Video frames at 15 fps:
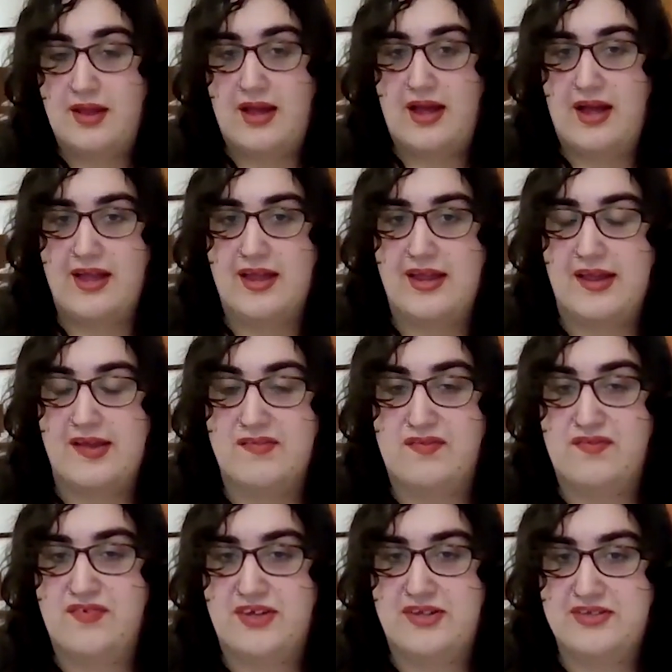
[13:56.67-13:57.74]
I have
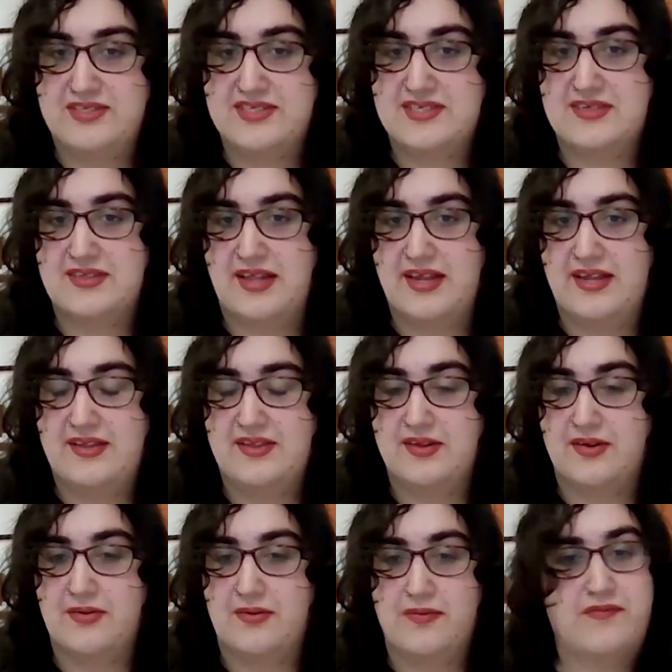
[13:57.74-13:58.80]
felt like
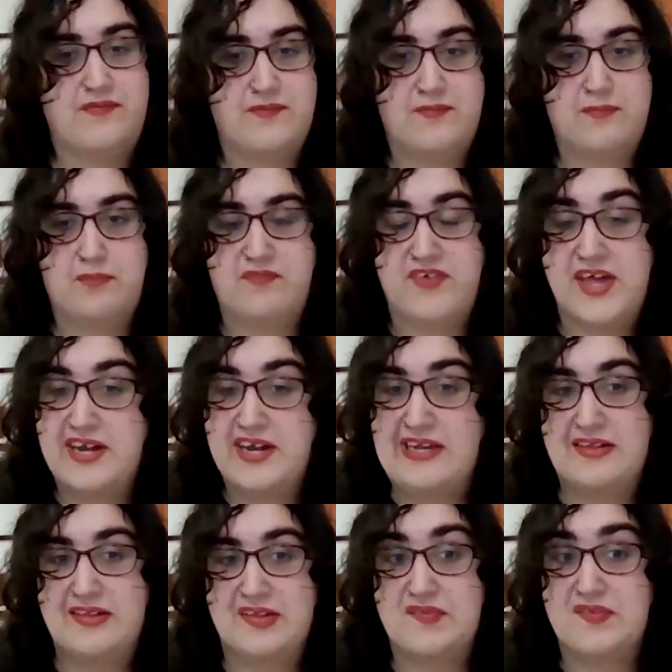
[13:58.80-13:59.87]
there are
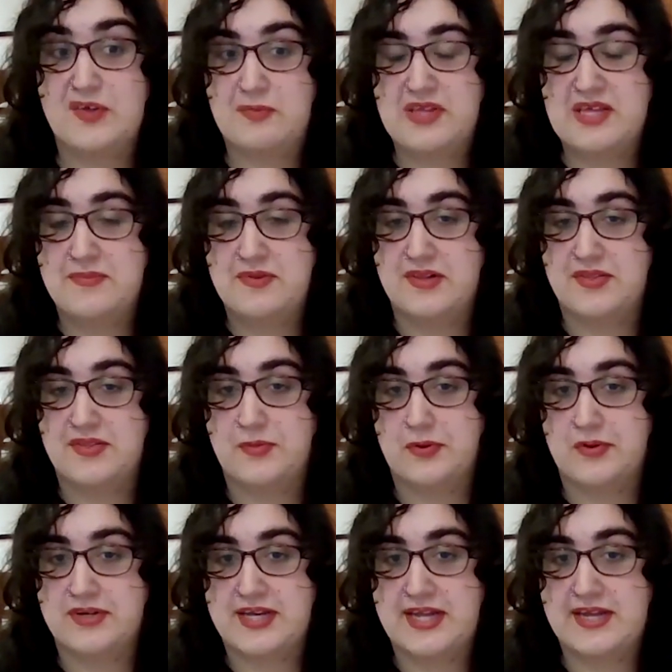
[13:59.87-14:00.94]
vanishingly few people in the
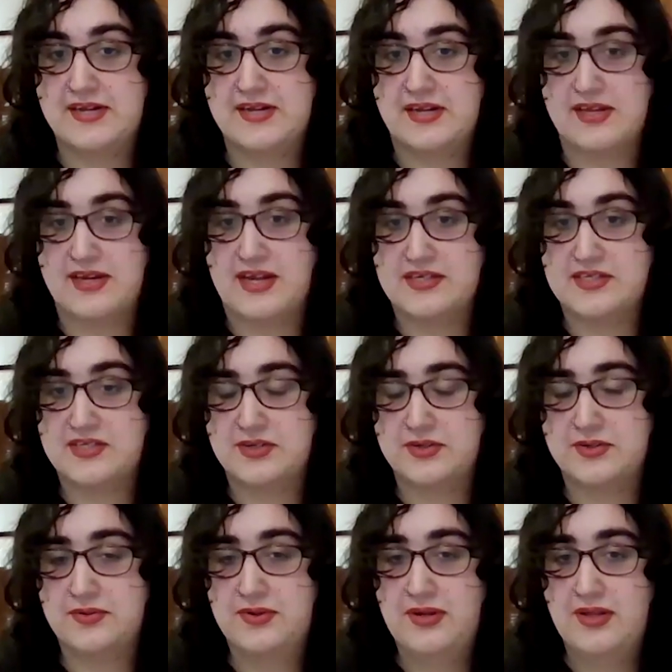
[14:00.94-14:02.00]
world I could connect
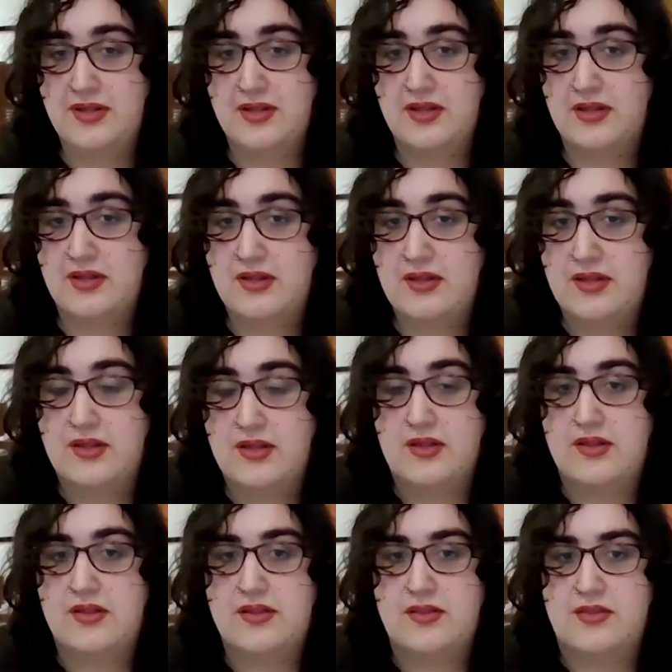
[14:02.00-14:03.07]
to,
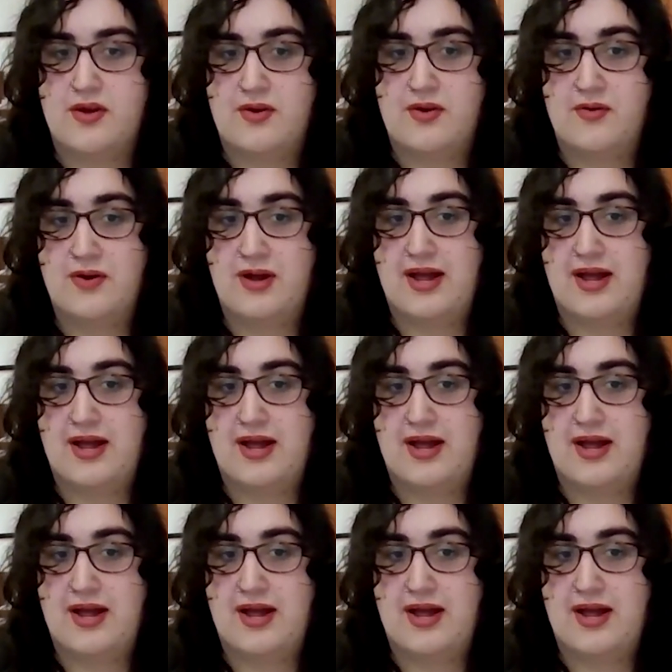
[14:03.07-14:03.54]
though